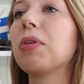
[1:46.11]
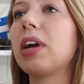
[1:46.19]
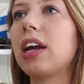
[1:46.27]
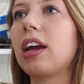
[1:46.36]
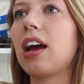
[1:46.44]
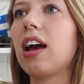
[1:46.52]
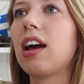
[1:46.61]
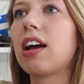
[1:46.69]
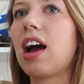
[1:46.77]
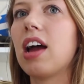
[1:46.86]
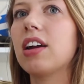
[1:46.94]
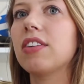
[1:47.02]
Bring
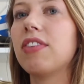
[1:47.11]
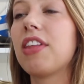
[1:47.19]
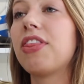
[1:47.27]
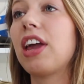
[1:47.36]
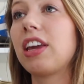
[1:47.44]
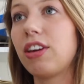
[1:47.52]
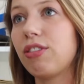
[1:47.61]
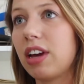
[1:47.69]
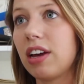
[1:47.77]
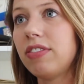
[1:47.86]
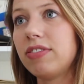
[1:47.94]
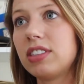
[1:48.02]
kind of a thank you
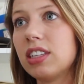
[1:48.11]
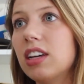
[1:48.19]
gift